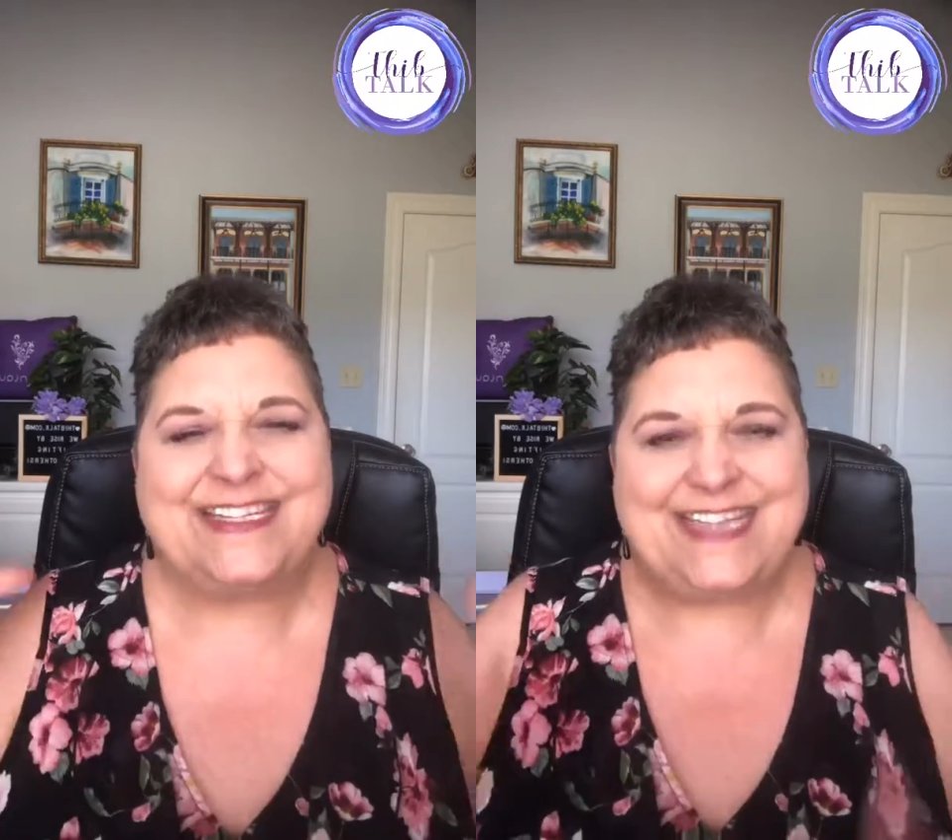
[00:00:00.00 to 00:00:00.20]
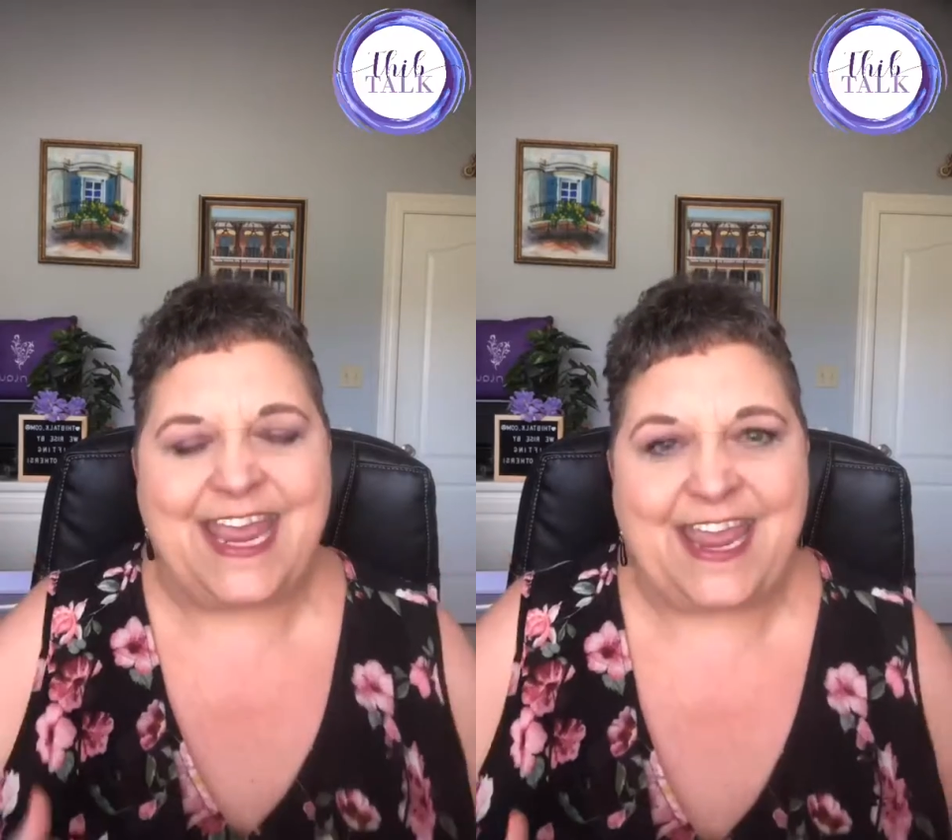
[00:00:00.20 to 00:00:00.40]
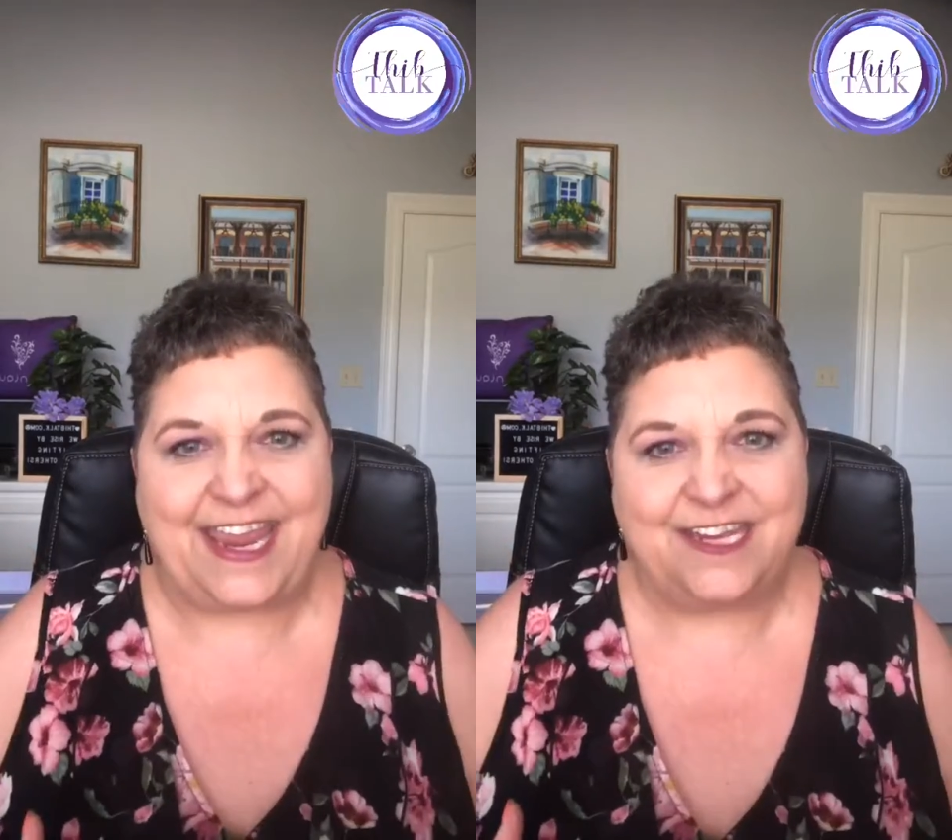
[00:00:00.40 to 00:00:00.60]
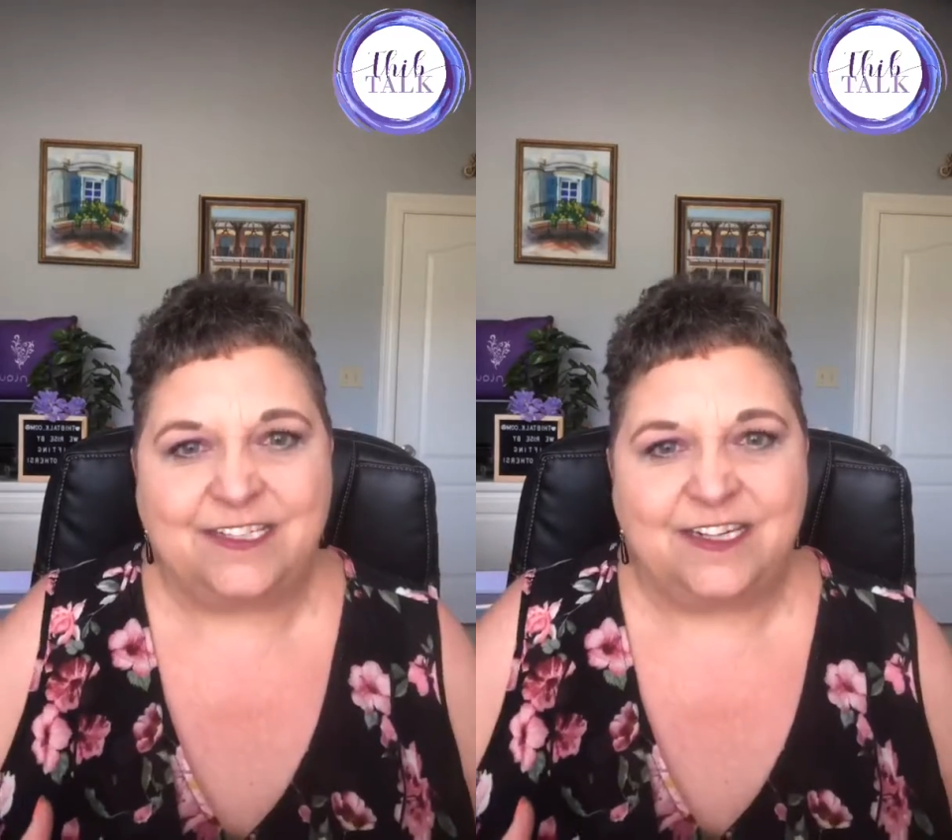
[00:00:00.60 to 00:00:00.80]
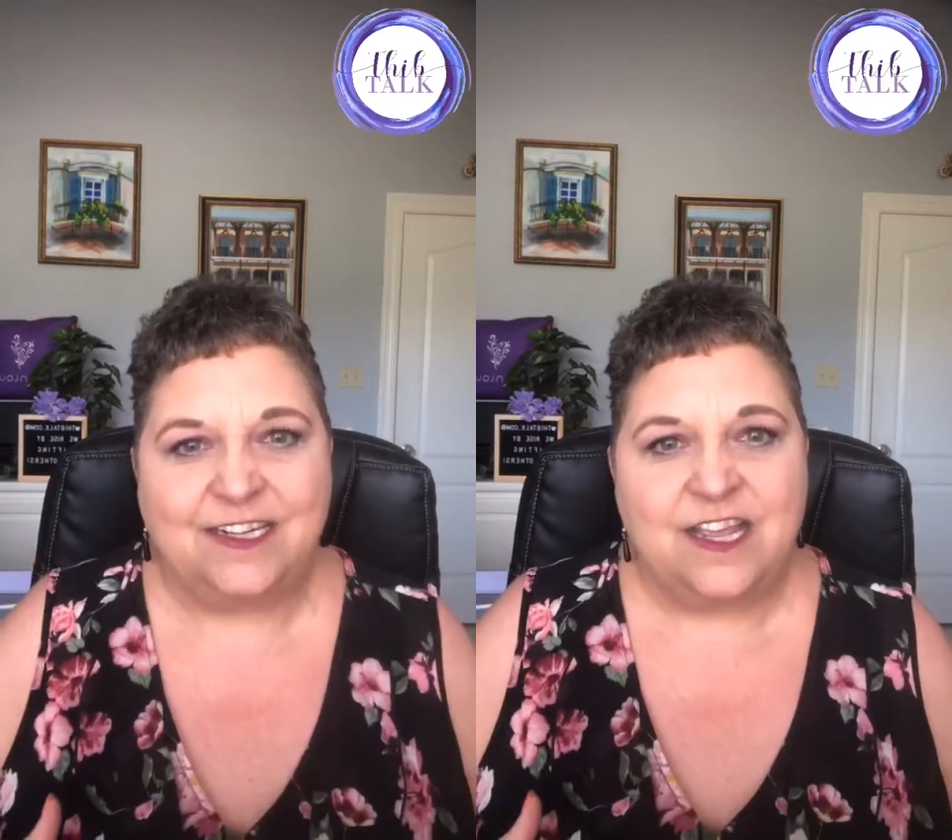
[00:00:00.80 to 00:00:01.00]
day
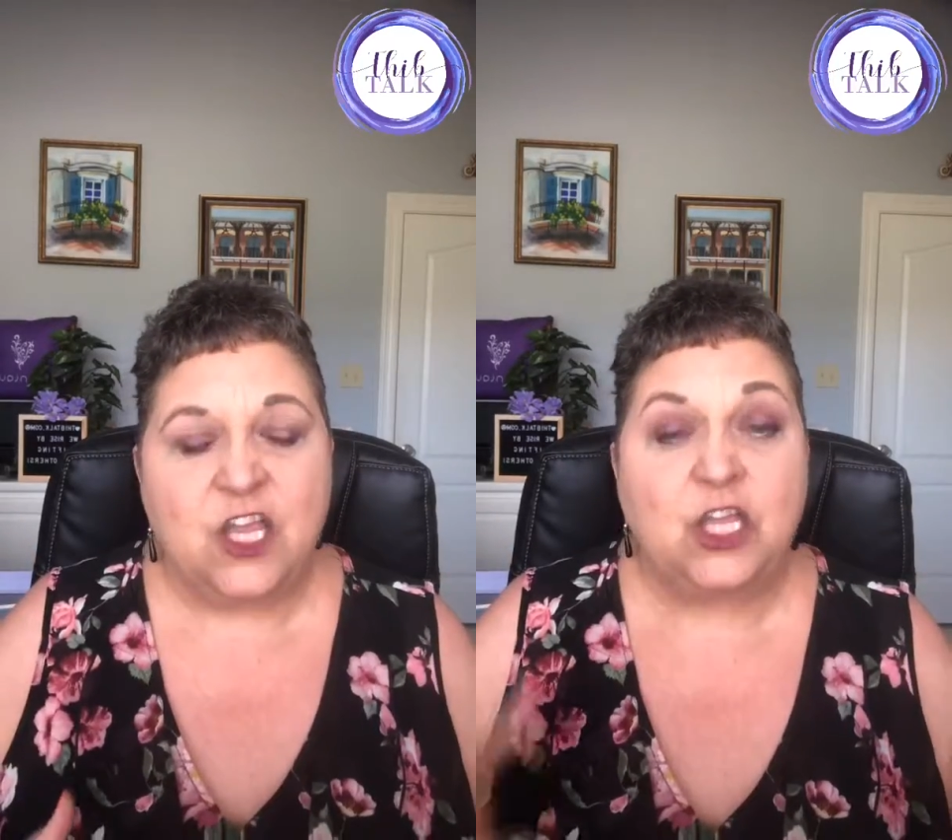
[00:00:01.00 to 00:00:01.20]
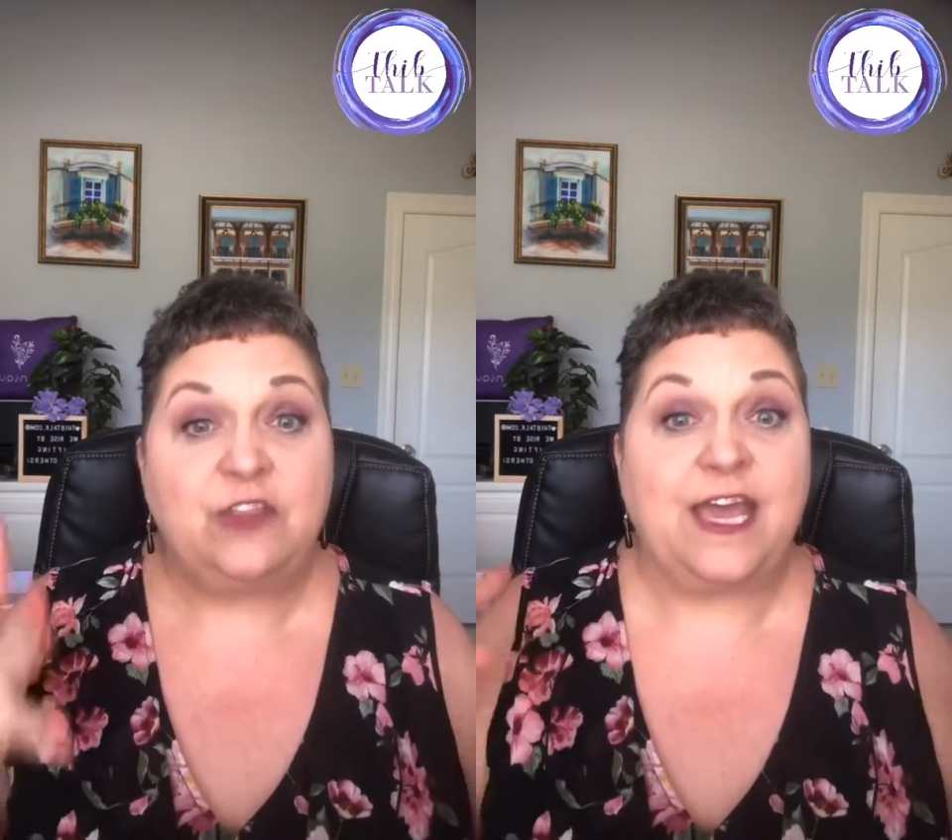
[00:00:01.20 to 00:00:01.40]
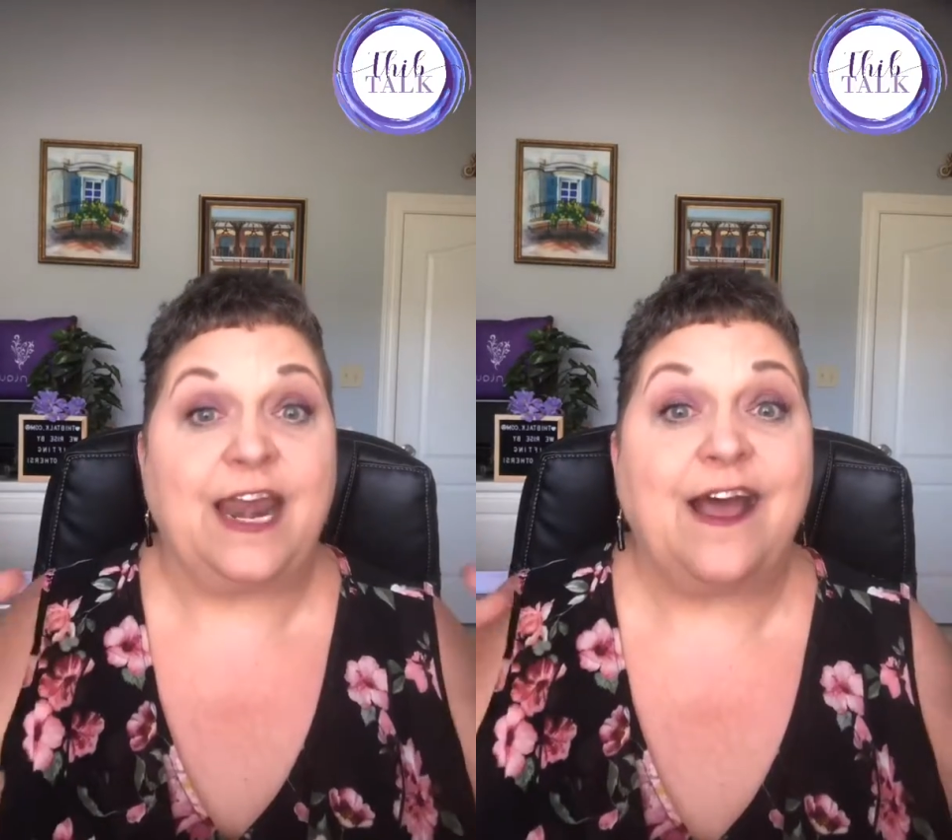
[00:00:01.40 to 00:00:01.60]
that